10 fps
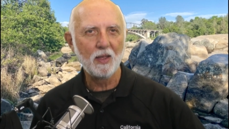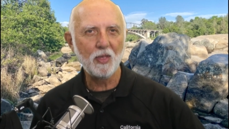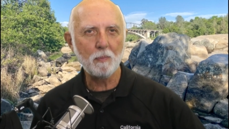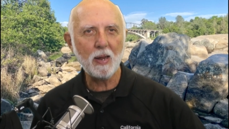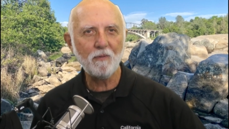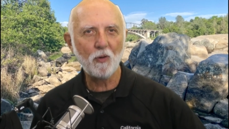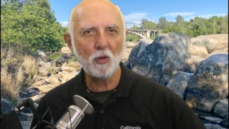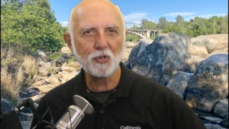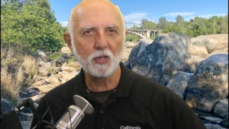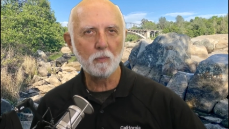that made
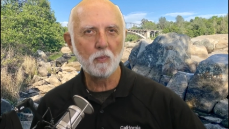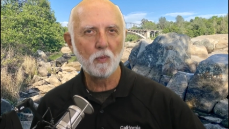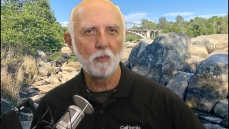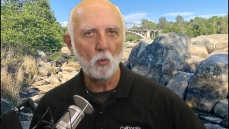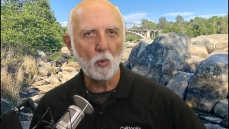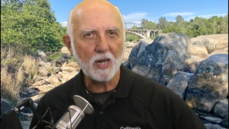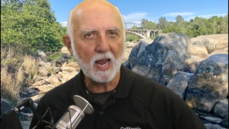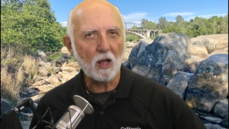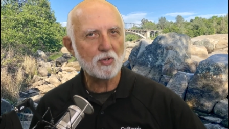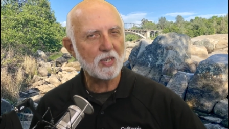Folsom we
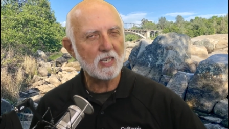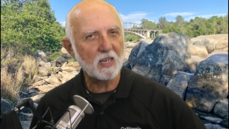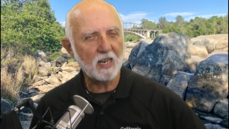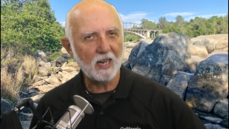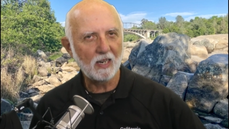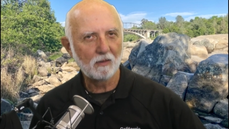now see today.